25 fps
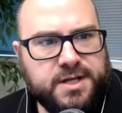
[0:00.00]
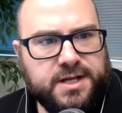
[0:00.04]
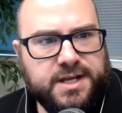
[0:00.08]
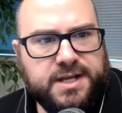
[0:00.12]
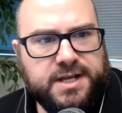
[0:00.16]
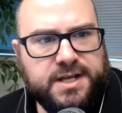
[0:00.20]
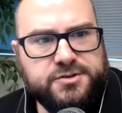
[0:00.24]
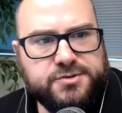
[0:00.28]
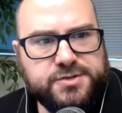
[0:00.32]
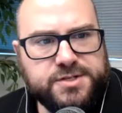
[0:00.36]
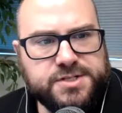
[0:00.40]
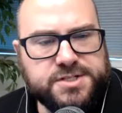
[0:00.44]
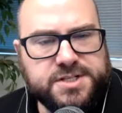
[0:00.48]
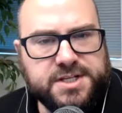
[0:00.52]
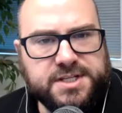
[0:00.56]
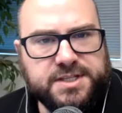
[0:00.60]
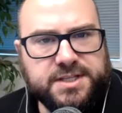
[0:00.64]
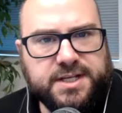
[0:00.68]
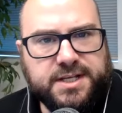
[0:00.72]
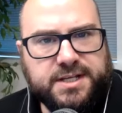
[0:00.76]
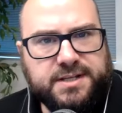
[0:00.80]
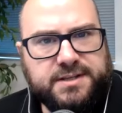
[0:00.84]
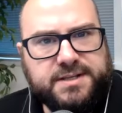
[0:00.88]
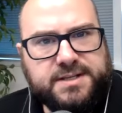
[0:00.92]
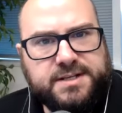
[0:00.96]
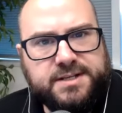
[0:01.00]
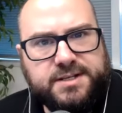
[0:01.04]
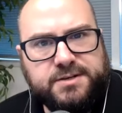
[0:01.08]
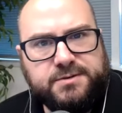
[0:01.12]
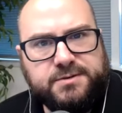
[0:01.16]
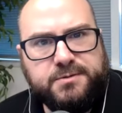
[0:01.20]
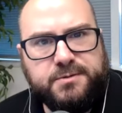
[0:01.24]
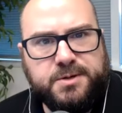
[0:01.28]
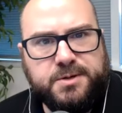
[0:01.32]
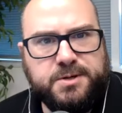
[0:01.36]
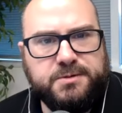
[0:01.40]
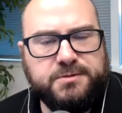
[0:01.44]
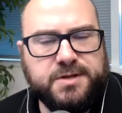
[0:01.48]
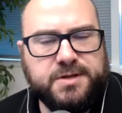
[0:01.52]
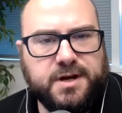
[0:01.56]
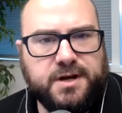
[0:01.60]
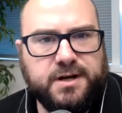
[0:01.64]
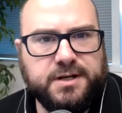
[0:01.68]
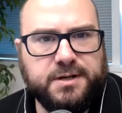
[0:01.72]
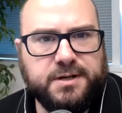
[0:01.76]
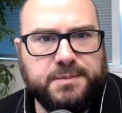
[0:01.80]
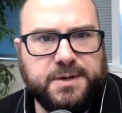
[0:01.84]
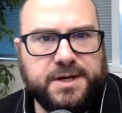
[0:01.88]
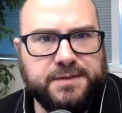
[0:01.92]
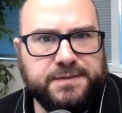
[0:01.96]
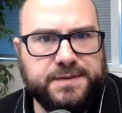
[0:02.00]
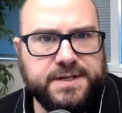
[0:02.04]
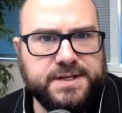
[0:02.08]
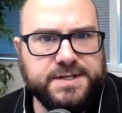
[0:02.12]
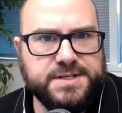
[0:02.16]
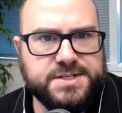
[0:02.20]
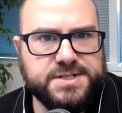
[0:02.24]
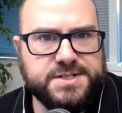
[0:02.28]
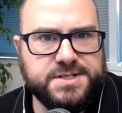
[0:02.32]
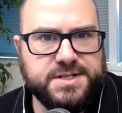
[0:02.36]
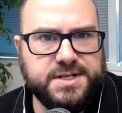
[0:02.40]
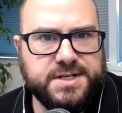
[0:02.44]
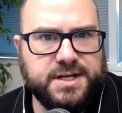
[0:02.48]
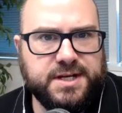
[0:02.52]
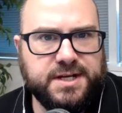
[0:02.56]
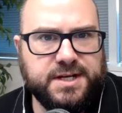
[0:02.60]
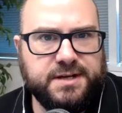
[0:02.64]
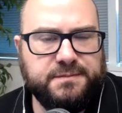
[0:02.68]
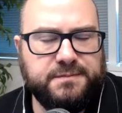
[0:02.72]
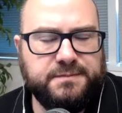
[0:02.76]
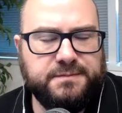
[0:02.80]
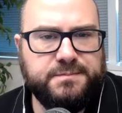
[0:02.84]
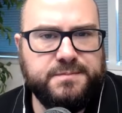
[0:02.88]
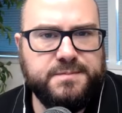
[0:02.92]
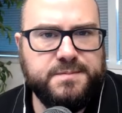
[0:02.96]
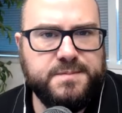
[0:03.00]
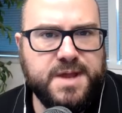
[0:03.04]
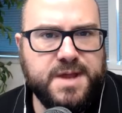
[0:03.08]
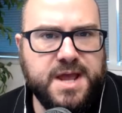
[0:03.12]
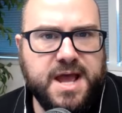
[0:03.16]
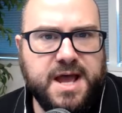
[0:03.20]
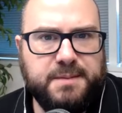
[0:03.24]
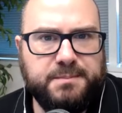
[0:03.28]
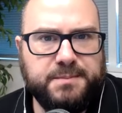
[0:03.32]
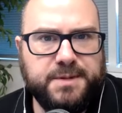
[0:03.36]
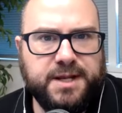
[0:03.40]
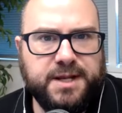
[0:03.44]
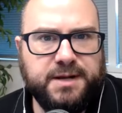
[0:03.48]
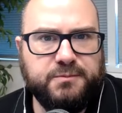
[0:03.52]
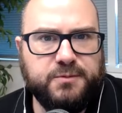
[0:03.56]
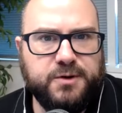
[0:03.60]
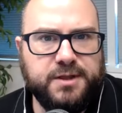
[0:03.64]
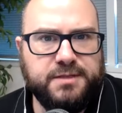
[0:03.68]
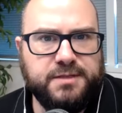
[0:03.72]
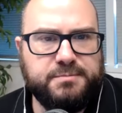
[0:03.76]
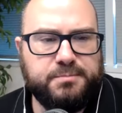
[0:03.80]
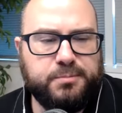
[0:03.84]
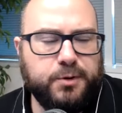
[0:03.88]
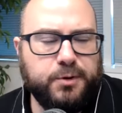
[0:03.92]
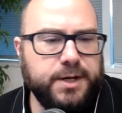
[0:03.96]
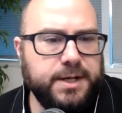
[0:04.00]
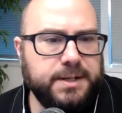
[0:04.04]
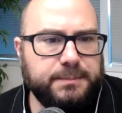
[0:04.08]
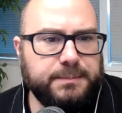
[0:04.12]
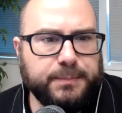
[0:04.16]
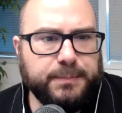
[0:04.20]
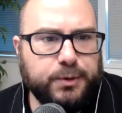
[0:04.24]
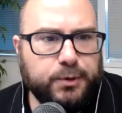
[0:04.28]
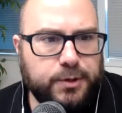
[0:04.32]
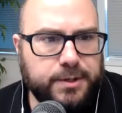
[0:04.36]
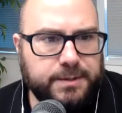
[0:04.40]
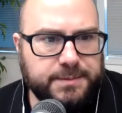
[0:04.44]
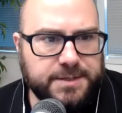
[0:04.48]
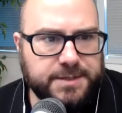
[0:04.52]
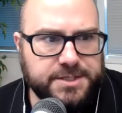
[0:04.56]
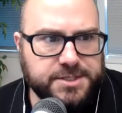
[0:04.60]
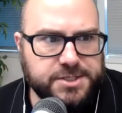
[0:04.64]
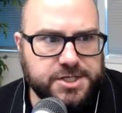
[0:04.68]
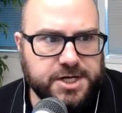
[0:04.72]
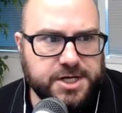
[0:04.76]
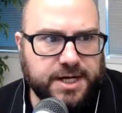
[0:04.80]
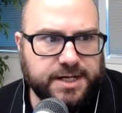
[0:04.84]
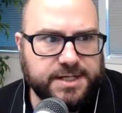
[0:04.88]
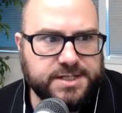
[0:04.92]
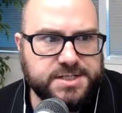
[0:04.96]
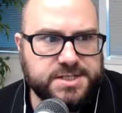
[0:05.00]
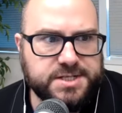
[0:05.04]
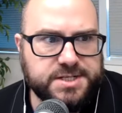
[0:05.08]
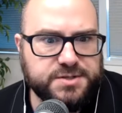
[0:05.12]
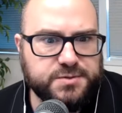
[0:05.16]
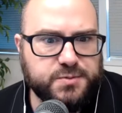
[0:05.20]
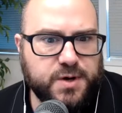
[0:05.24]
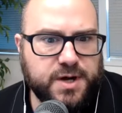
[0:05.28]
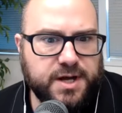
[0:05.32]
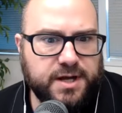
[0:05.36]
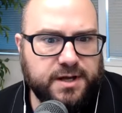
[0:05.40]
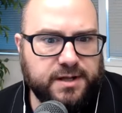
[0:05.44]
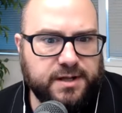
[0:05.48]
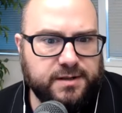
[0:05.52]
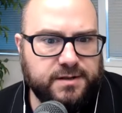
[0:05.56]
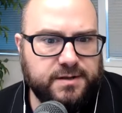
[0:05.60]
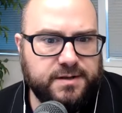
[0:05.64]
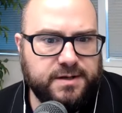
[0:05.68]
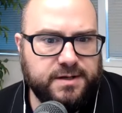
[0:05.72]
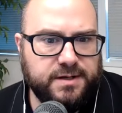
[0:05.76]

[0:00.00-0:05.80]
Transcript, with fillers: Interestingly, that you talked about this happening with pre-employment checks as well.